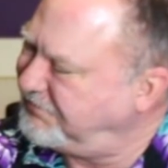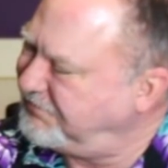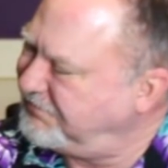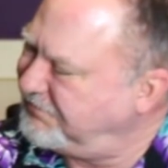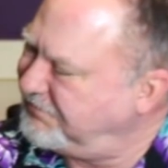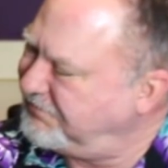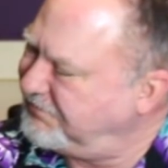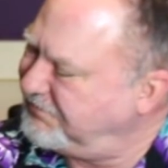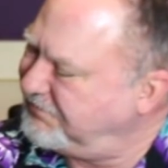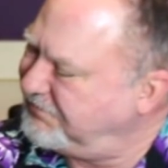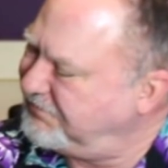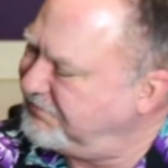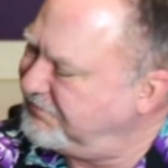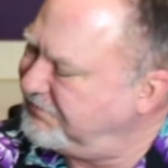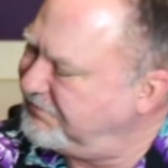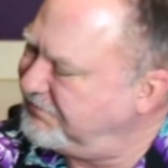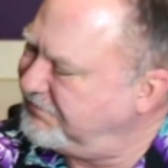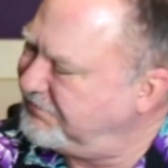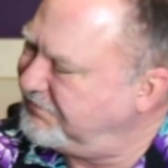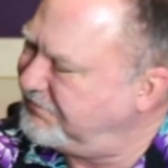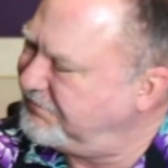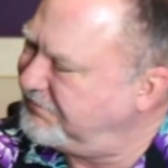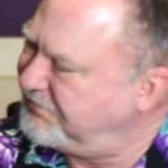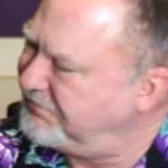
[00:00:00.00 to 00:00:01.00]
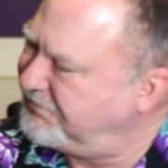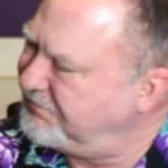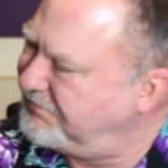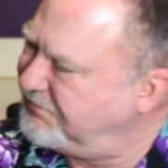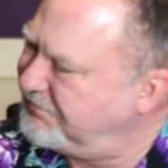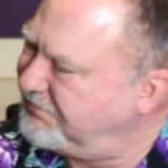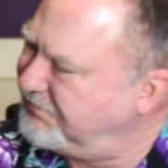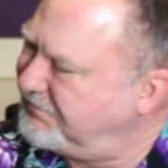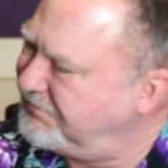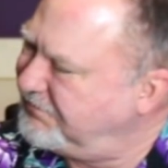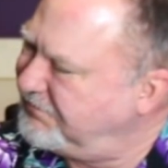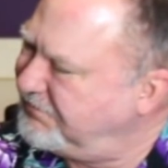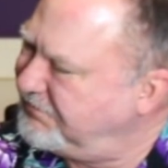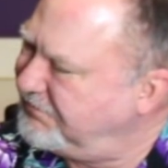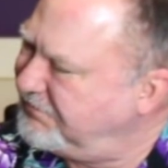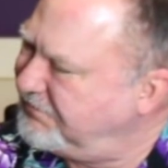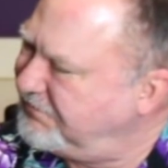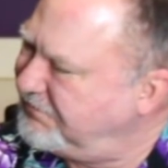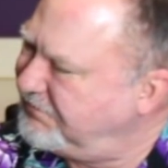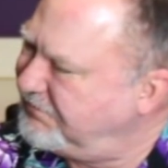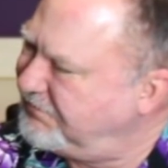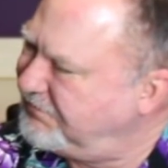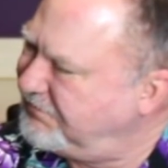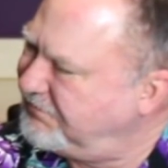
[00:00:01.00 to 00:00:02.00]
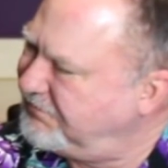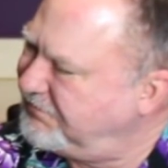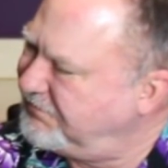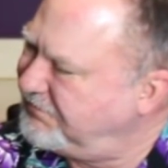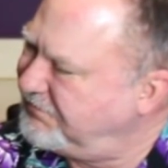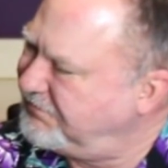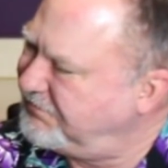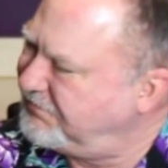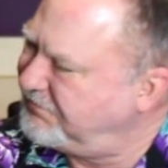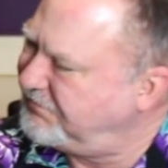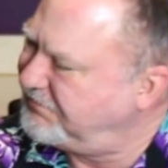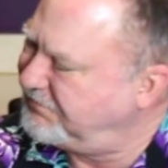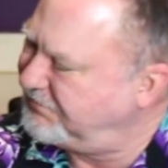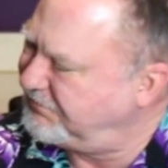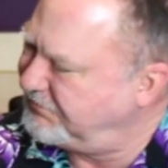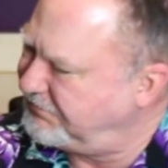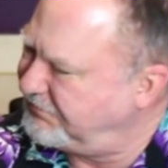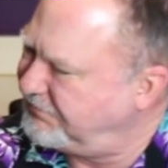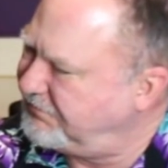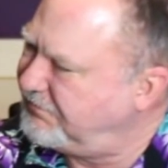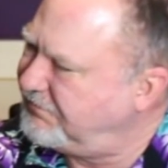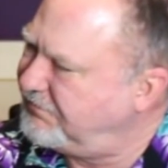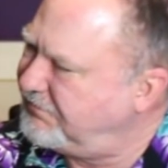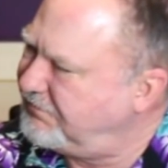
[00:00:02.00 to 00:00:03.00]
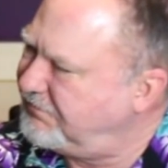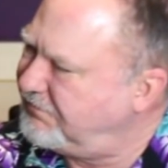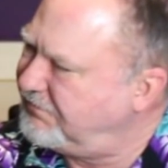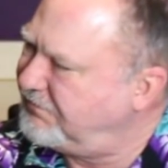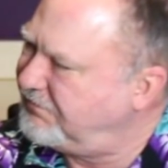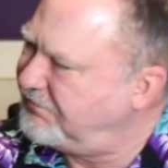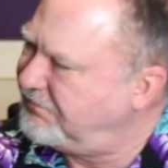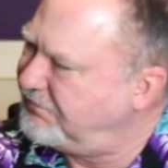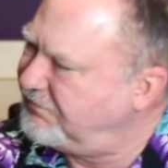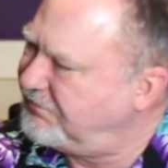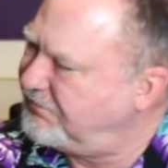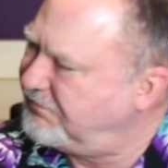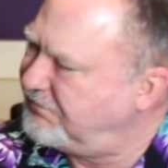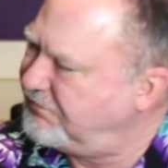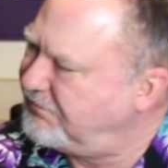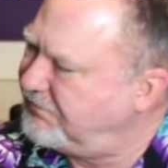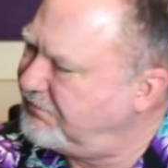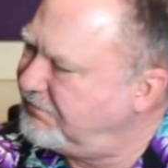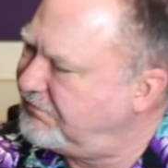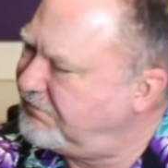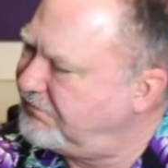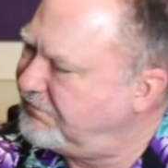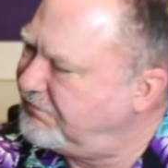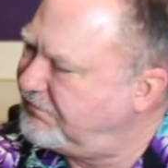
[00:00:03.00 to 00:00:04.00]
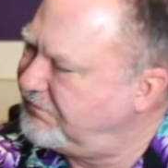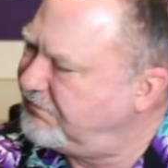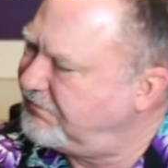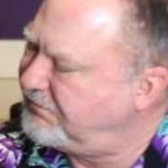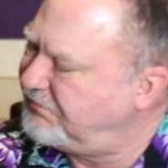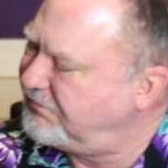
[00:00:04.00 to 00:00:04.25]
The person shown says nothing.